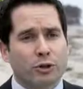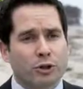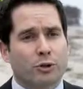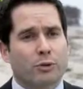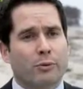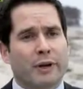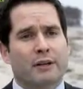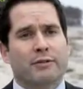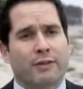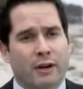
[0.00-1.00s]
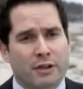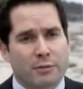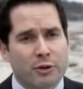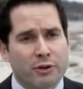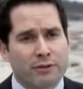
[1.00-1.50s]
onshore wind
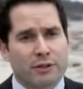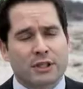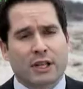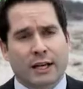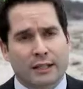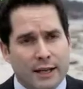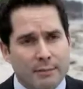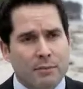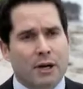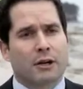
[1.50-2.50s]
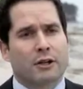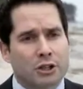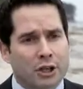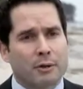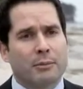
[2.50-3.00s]
first movers like
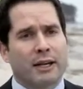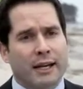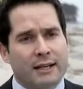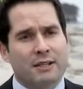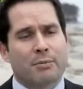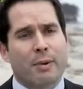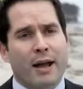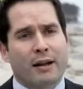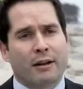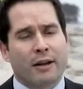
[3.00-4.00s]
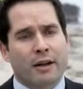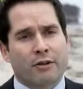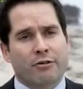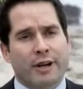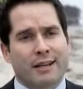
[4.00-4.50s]
Denmark, Germany and Spain
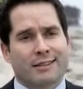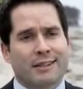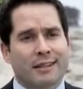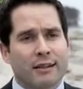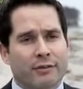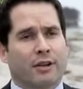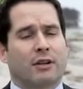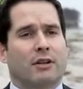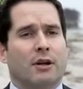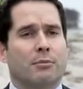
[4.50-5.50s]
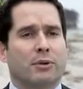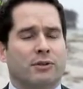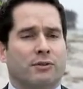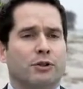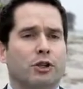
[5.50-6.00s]
create significant numbers of